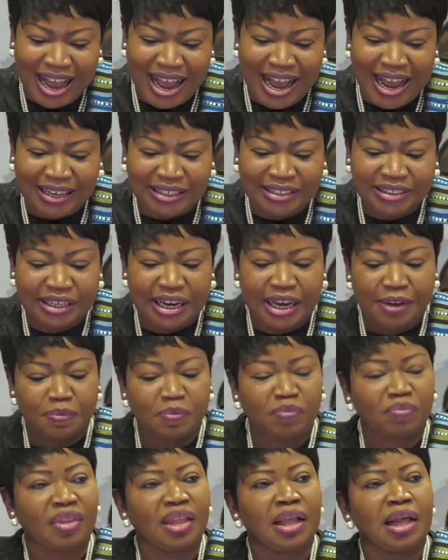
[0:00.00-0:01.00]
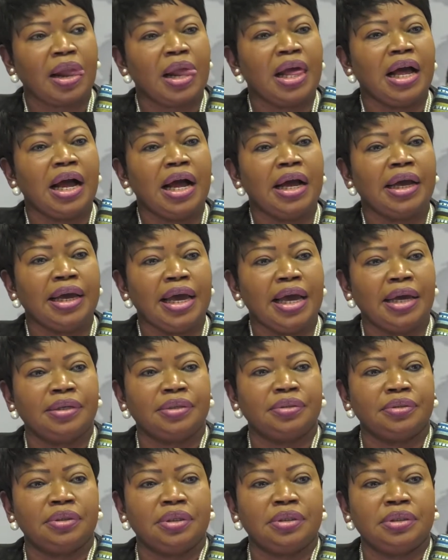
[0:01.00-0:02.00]
And
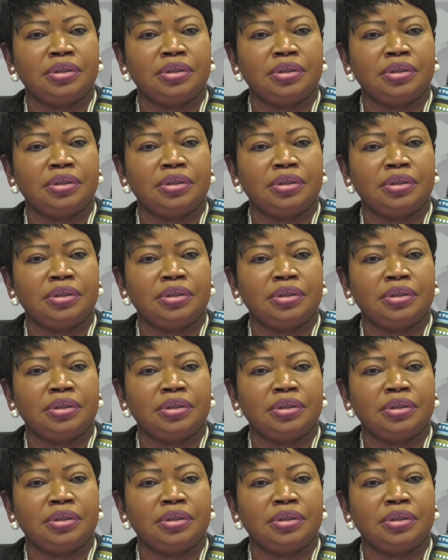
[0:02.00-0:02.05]
again,